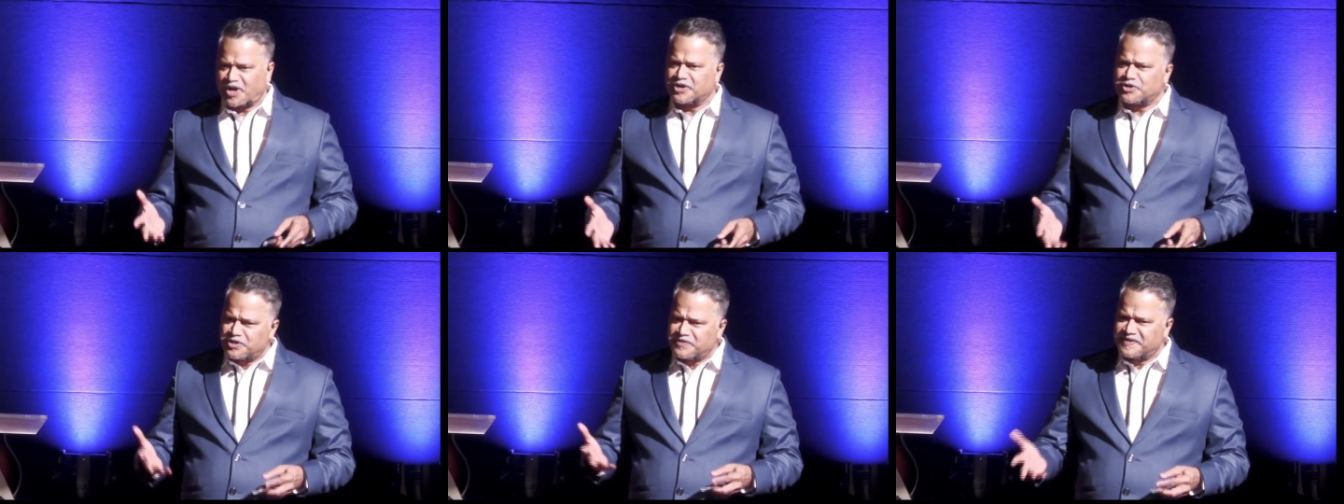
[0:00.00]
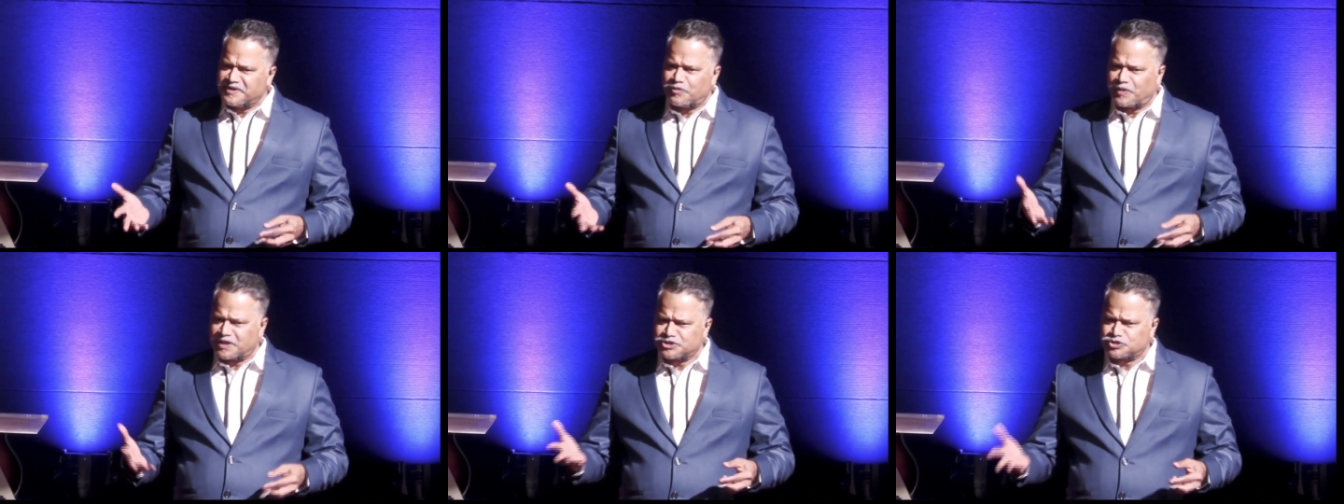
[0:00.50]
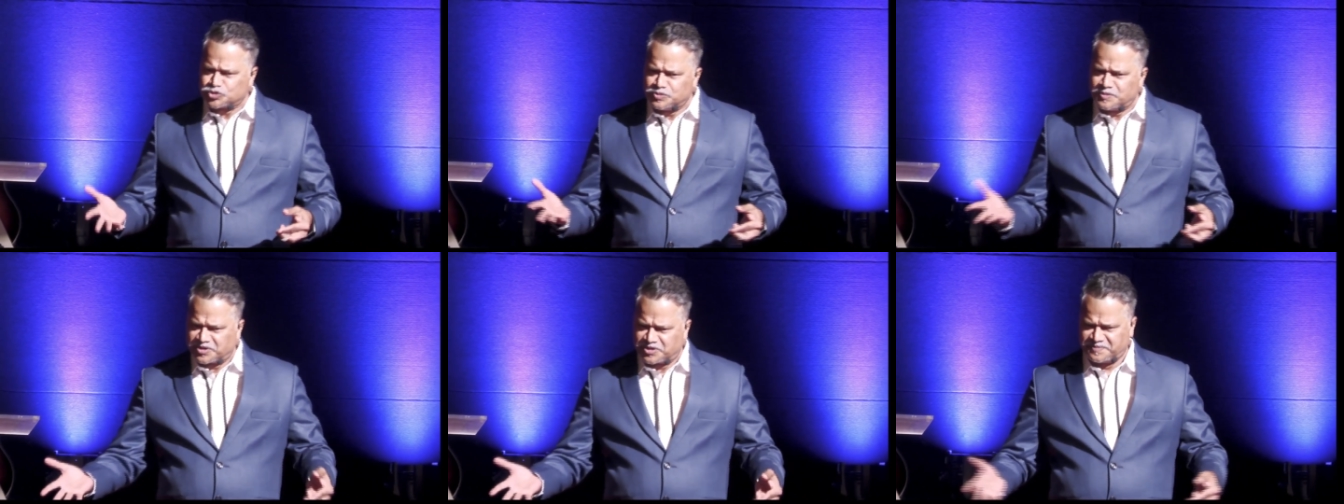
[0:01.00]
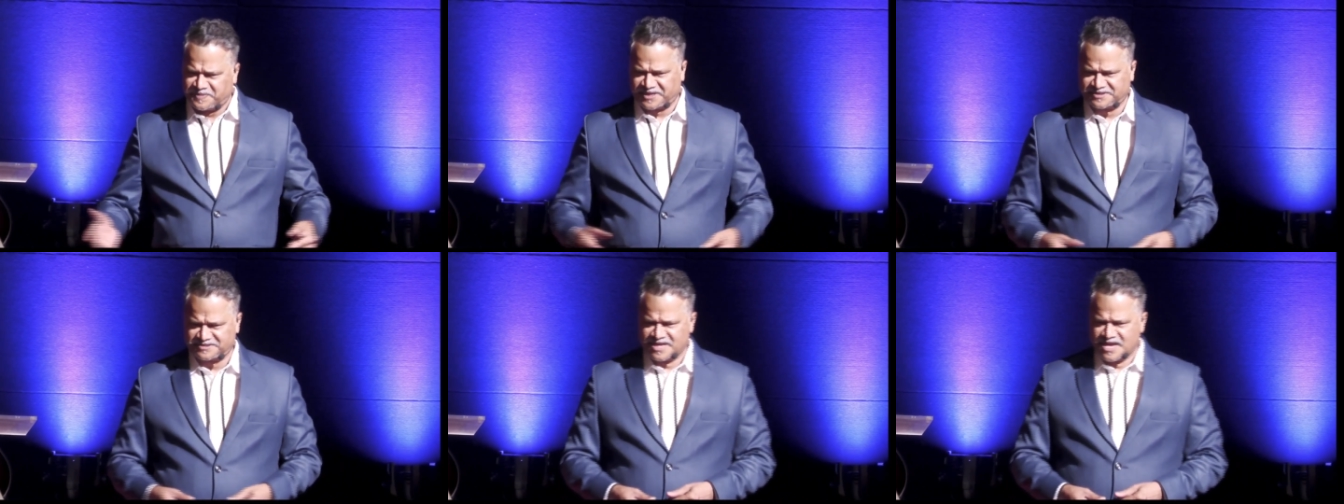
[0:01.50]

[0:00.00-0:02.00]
I don't even know what is suo motu meant.